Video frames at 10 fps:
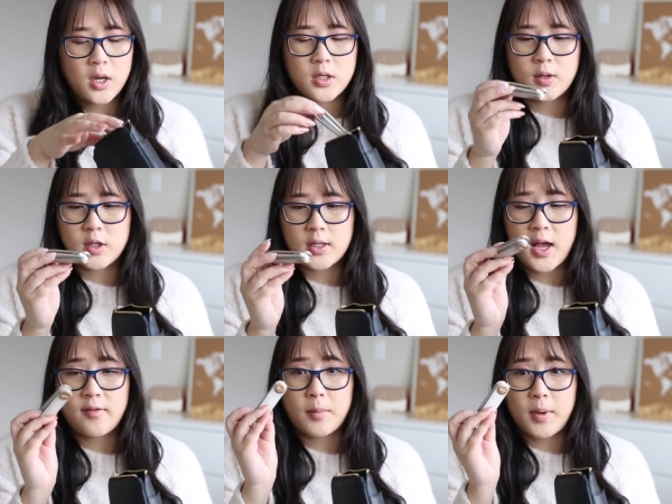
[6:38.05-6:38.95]
So I just
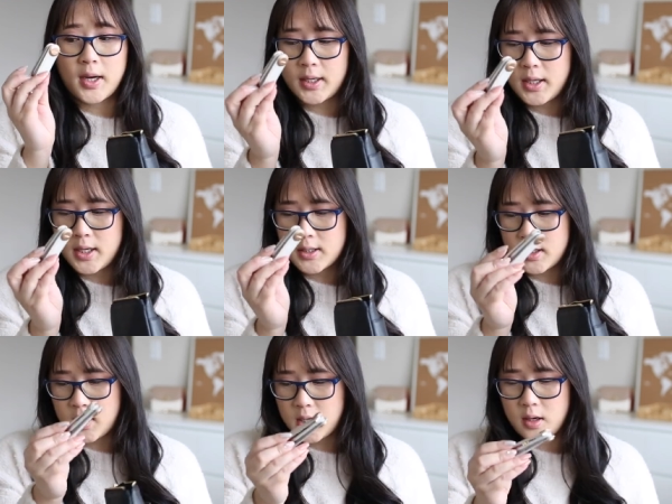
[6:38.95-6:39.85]
have my keys
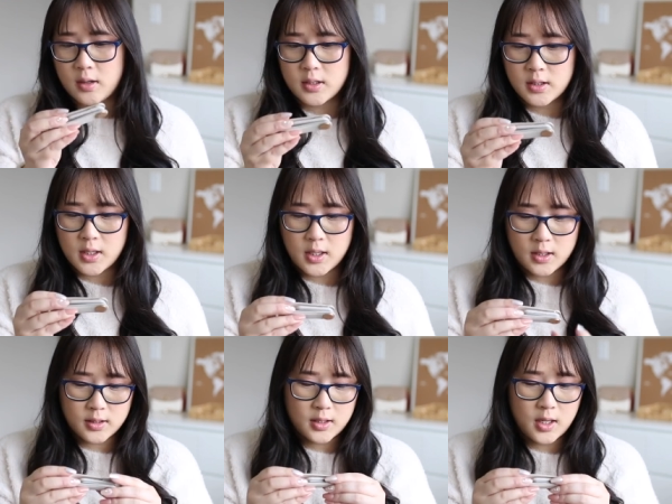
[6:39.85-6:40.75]
in here. This
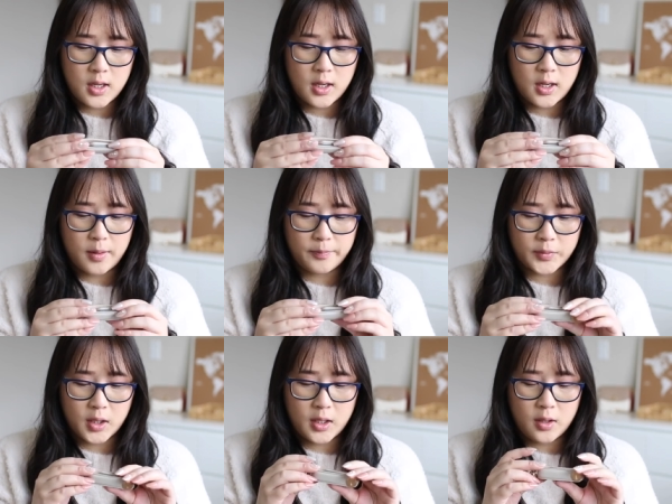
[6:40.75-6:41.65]
is um,
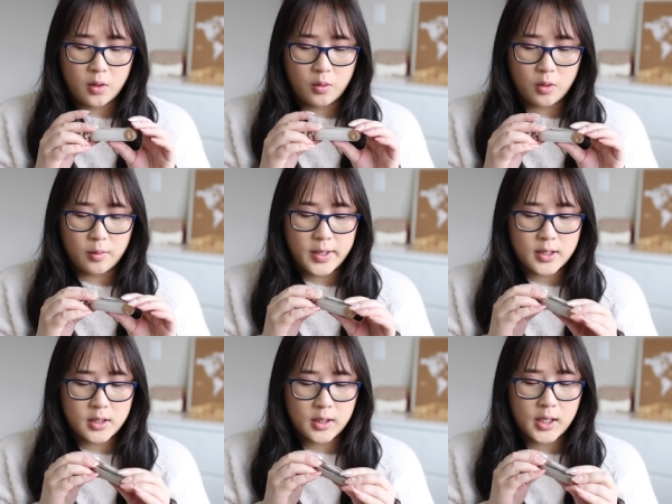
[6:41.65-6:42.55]
an
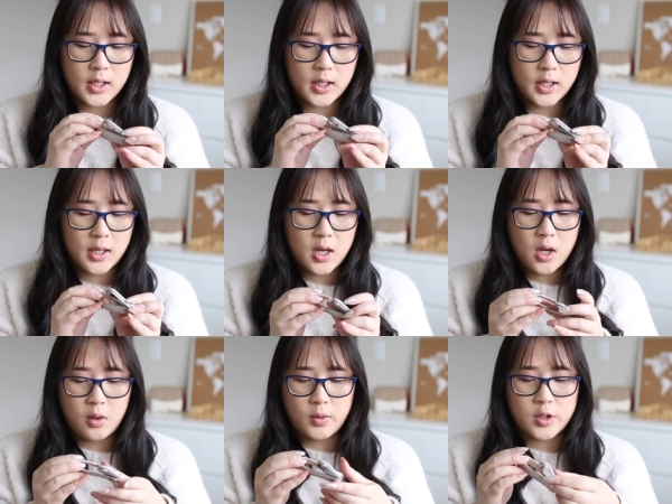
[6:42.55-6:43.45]
Orbitkey,
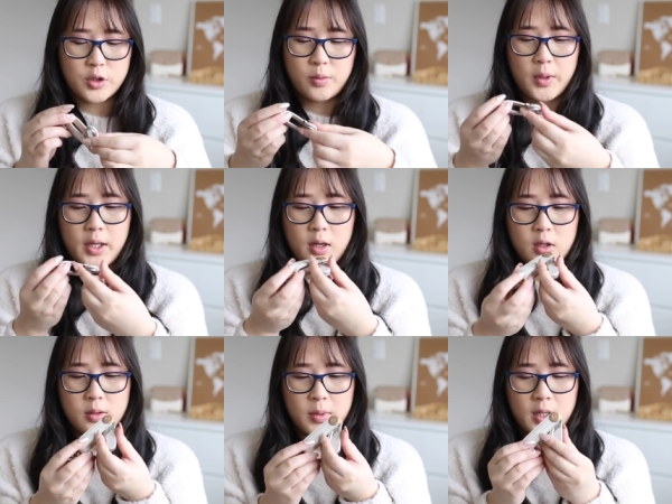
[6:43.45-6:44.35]
which is super
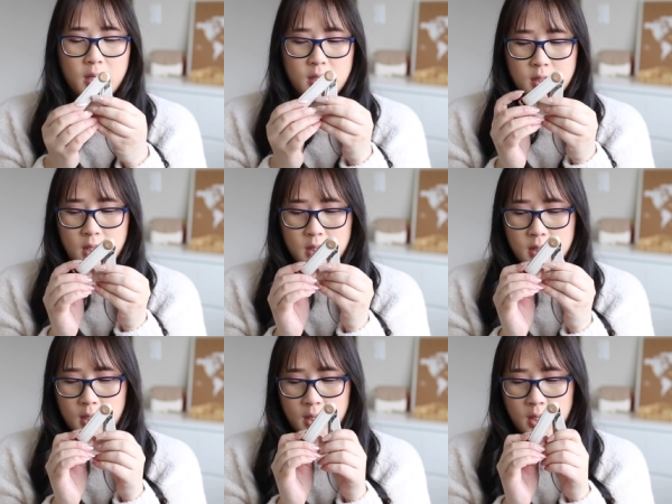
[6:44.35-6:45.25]
cute because
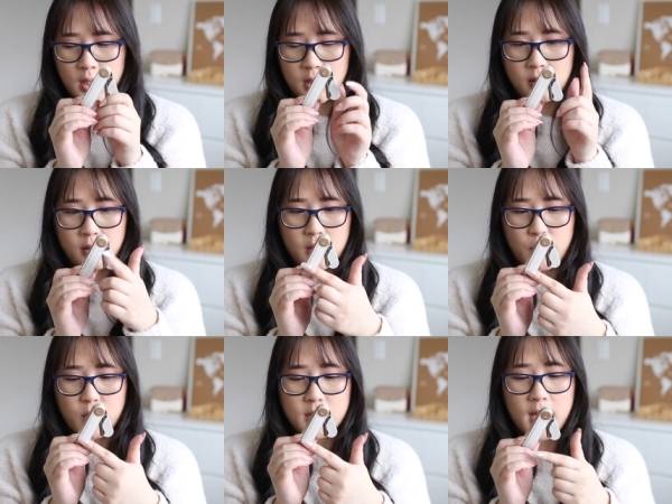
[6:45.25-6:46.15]
it's like a little, it
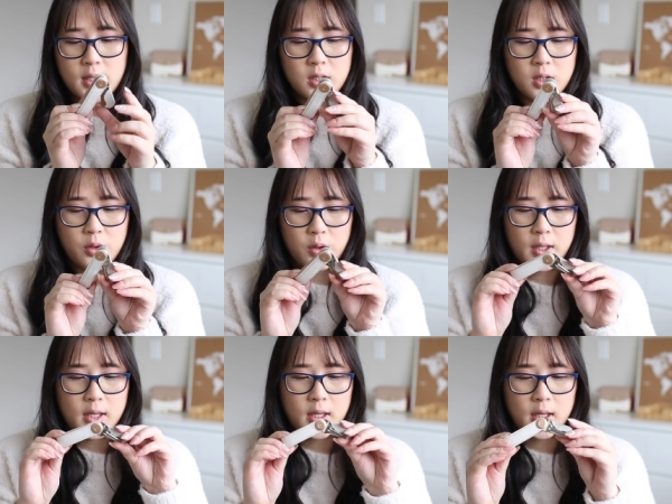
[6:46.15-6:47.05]
protects your
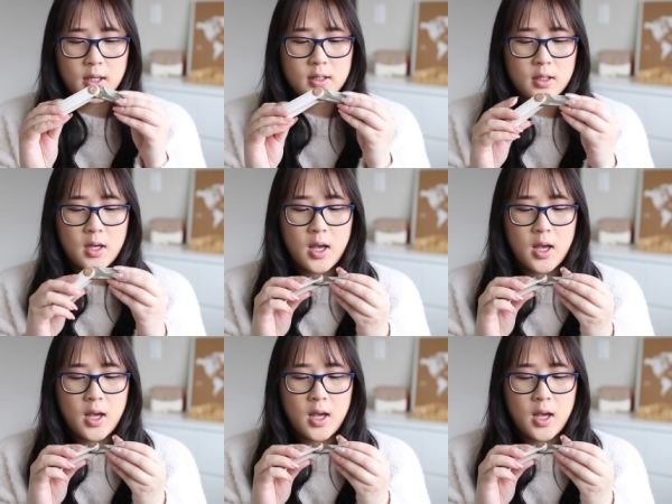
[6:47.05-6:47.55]
keys